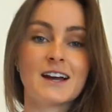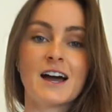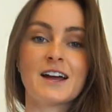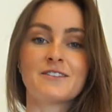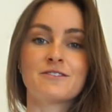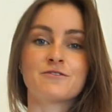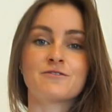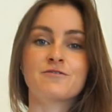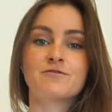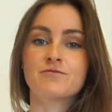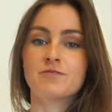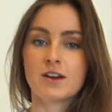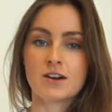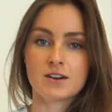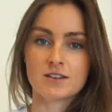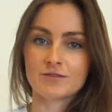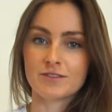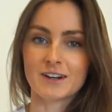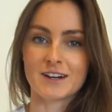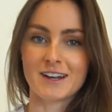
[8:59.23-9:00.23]
got
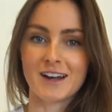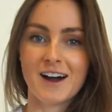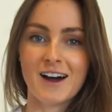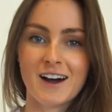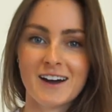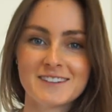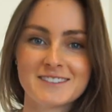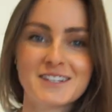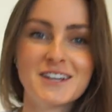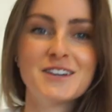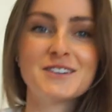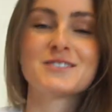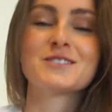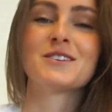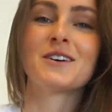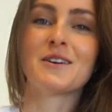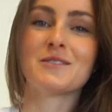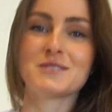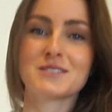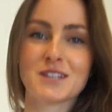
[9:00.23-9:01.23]
very, very hot.
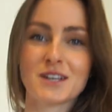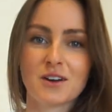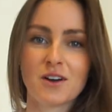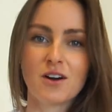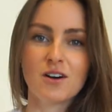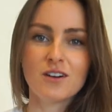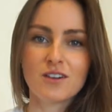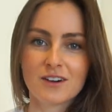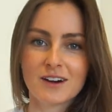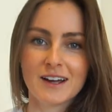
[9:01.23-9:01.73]
So I was like, all